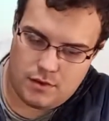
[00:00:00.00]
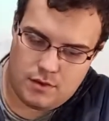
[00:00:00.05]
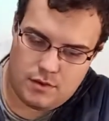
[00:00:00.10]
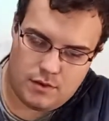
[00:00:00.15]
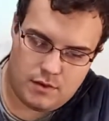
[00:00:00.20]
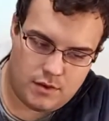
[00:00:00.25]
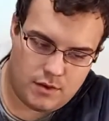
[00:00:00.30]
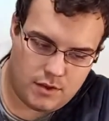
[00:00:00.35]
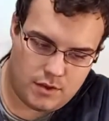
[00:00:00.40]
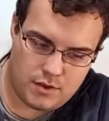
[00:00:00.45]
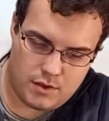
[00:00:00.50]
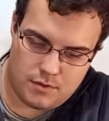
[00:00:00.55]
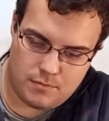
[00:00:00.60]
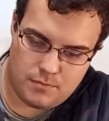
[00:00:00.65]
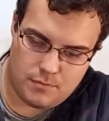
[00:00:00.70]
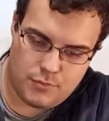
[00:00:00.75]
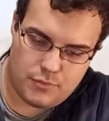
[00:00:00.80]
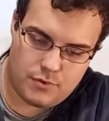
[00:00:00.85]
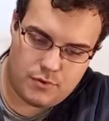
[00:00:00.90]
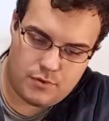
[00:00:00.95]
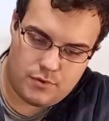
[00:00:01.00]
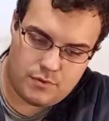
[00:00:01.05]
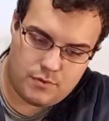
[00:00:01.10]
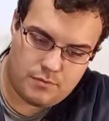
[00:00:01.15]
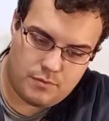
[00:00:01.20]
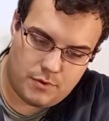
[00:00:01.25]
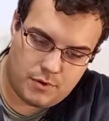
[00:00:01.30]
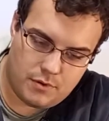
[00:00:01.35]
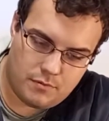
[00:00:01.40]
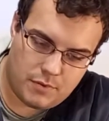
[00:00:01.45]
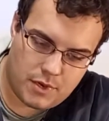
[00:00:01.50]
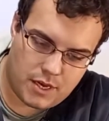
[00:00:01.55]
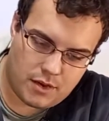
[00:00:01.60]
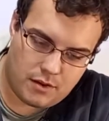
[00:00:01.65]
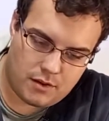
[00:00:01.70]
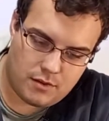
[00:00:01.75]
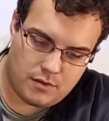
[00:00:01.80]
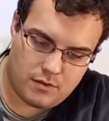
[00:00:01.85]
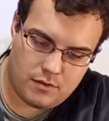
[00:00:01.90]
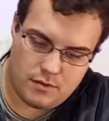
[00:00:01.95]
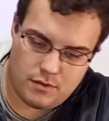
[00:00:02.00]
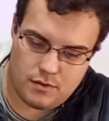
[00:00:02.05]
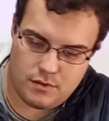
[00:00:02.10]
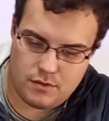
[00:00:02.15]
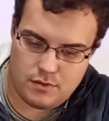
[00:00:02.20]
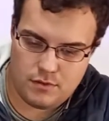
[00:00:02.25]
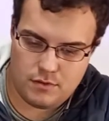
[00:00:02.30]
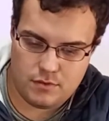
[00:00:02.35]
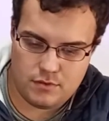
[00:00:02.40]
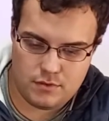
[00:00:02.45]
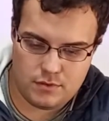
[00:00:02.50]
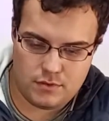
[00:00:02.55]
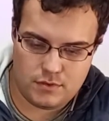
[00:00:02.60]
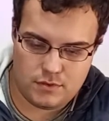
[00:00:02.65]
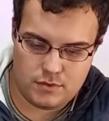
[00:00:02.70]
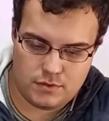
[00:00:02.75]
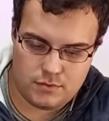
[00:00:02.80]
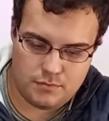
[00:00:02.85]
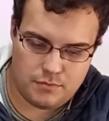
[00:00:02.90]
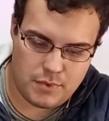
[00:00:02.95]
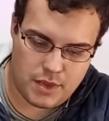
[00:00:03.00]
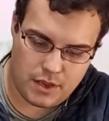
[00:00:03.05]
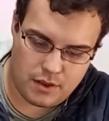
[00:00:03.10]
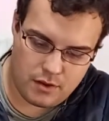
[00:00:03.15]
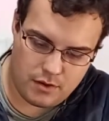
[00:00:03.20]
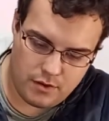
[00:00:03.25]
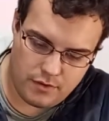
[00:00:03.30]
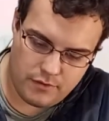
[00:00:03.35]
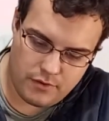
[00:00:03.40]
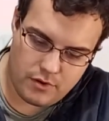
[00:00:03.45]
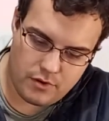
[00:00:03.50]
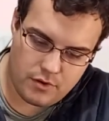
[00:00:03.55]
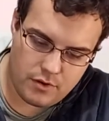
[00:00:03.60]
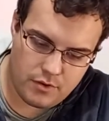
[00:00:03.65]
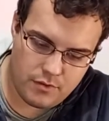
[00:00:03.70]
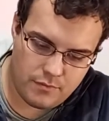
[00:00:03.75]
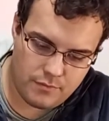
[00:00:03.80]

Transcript: And then to put back cover.